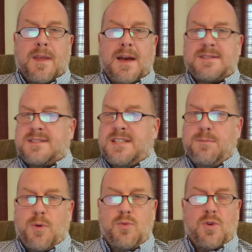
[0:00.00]
As a
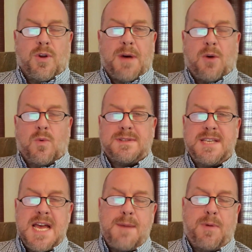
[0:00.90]
simple rule, no matter
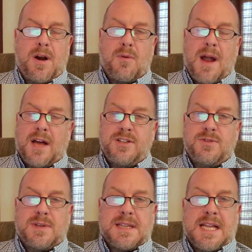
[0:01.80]
what's happening around
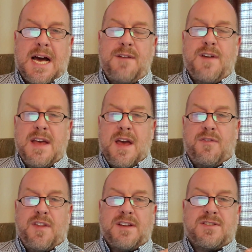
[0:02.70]
you in life, if
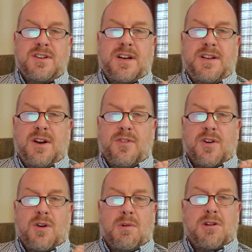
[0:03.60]
things are, you know,
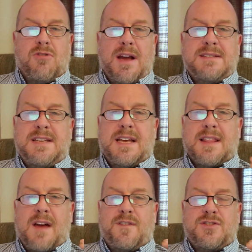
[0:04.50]
they're going crazy and
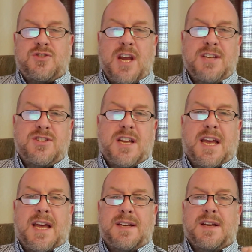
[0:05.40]
life is changing
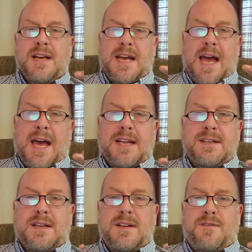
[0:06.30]
and
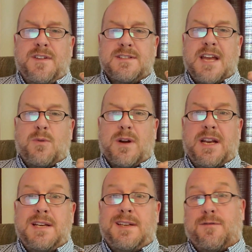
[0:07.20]
it feels like we're
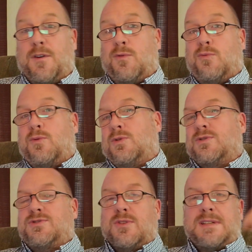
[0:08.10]
getting different
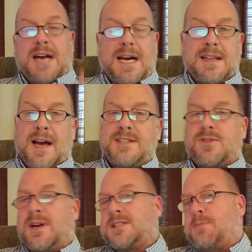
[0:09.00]
rules or guidelines
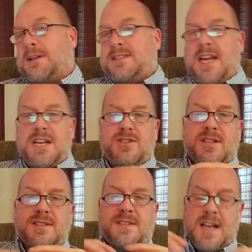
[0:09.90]
or
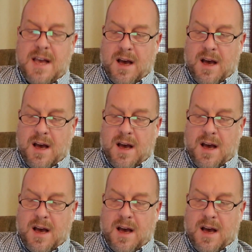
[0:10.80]
expectations